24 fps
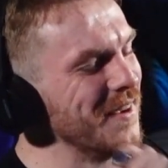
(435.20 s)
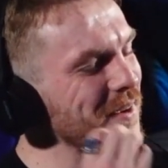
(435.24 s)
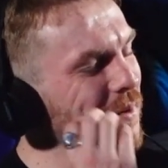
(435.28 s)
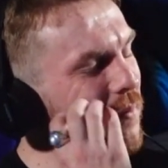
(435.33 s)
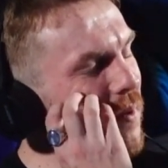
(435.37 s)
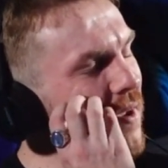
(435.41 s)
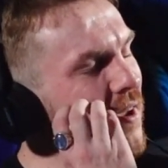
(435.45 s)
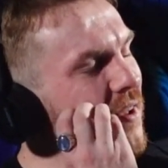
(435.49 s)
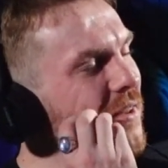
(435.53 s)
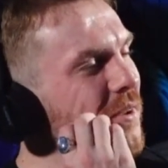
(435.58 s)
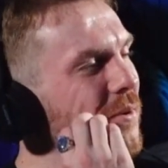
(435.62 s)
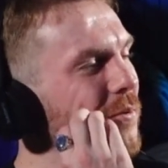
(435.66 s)

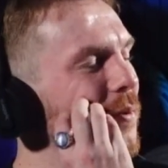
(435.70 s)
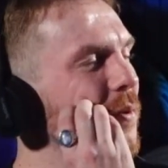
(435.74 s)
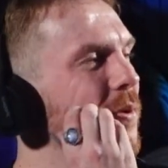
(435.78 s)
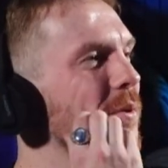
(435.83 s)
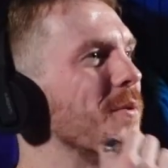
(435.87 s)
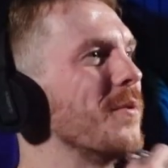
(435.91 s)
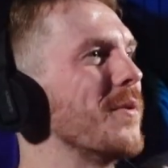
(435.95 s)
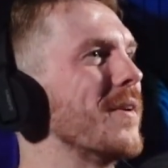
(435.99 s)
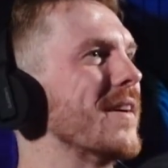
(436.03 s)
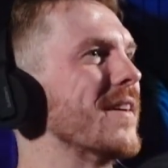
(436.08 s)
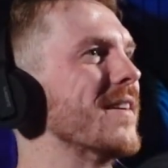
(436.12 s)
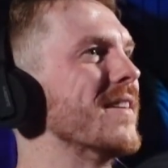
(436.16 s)
Benedict Wong,
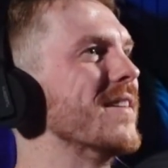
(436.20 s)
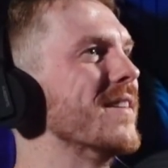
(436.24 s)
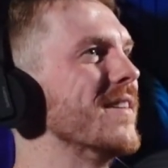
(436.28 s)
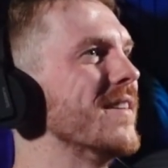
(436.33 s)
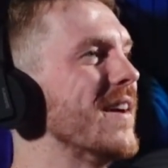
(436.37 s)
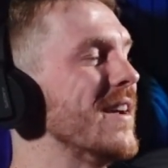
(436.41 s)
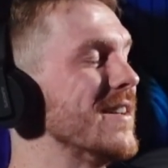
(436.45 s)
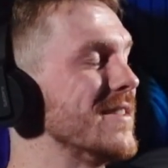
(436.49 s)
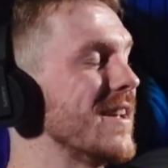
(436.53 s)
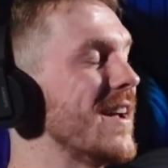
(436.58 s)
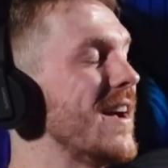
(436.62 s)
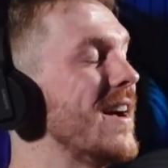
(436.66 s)
okay.
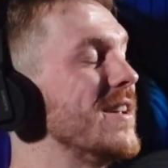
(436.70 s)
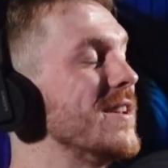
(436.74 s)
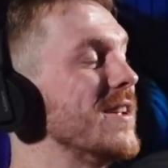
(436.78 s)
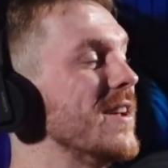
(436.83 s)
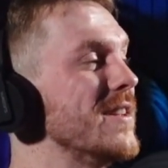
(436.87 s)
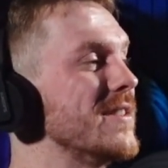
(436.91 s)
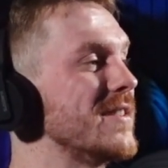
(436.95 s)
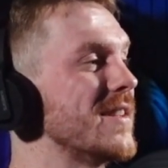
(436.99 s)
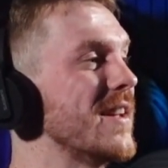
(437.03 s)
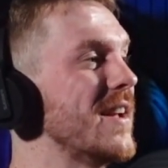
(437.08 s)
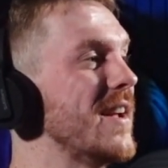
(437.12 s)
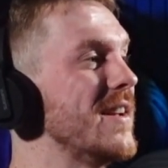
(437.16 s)
Because
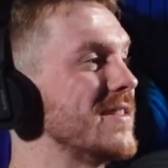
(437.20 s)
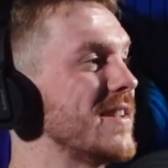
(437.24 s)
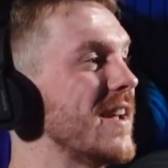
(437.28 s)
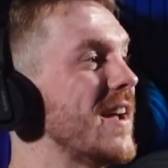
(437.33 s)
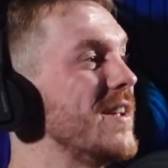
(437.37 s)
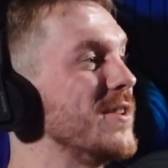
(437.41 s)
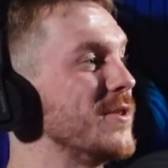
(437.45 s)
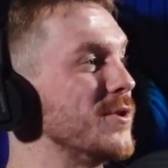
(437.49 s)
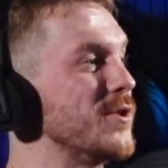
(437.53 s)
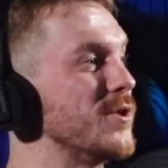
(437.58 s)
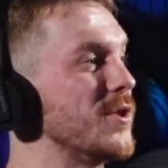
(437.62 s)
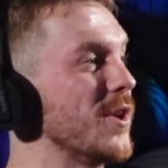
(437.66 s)
is
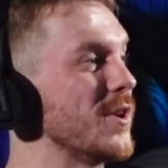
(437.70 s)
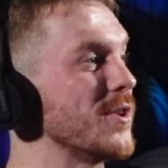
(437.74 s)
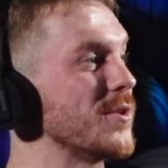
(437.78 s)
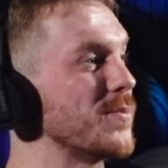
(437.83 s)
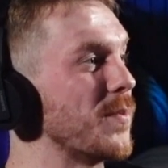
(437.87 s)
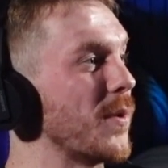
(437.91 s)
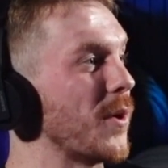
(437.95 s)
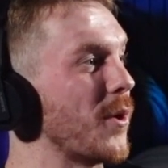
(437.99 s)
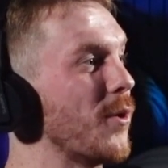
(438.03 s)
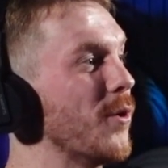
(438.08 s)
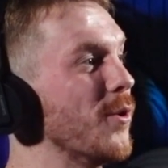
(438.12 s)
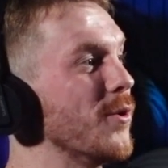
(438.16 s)
that just
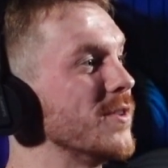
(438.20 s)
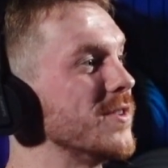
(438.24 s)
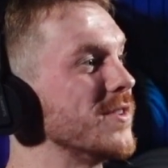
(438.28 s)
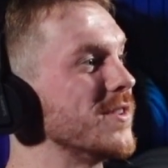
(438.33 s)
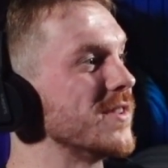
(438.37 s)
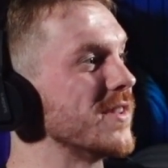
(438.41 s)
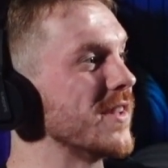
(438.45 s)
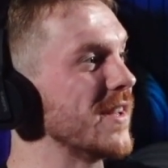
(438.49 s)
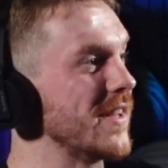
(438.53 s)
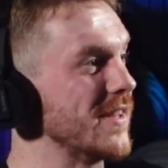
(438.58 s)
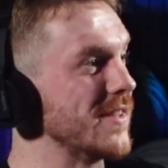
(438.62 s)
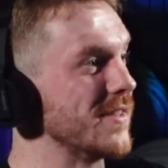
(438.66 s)

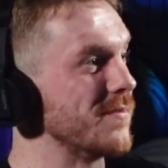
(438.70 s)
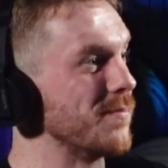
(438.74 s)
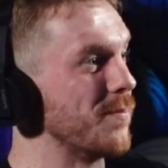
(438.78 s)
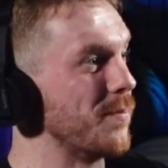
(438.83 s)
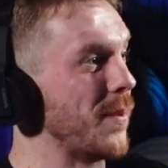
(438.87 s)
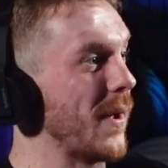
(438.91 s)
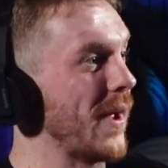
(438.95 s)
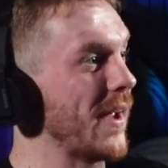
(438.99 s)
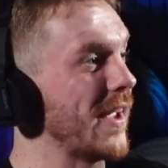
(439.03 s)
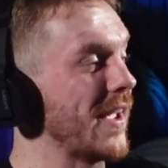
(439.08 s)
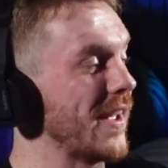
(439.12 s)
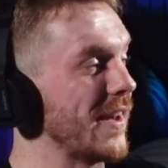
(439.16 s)
because he's
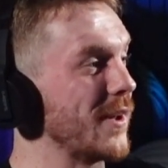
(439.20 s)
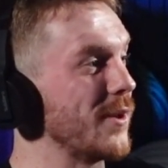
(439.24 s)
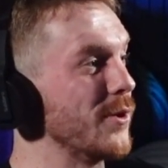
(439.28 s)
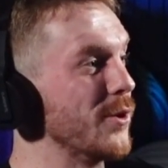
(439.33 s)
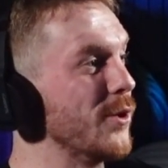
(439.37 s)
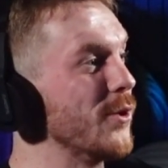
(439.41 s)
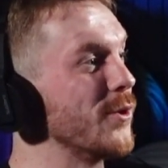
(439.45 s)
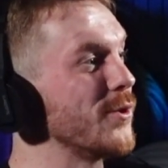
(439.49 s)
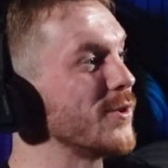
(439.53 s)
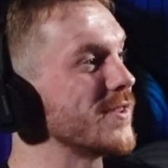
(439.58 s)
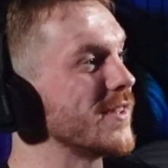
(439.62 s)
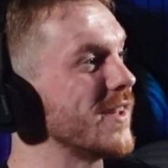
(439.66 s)
big and he
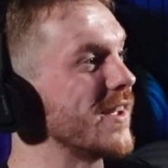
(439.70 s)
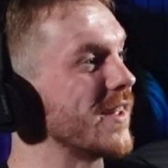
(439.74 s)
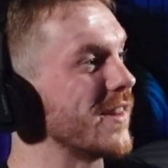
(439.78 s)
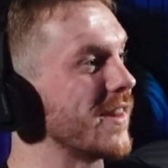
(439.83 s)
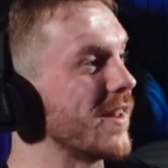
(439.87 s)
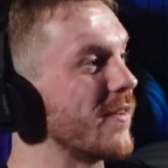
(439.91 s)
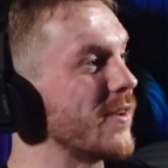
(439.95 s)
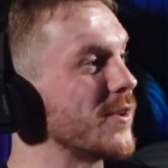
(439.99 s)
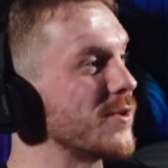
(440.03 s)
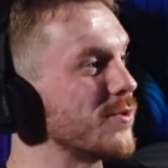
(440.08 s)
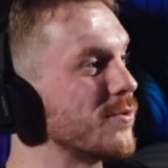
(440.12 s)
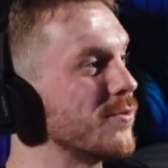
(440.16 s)
looks like
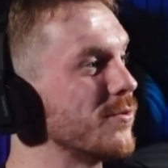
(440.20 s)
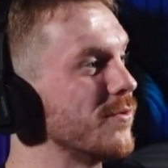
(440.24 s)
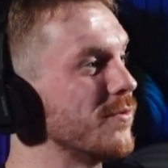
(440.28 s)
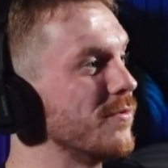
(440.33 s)
the original?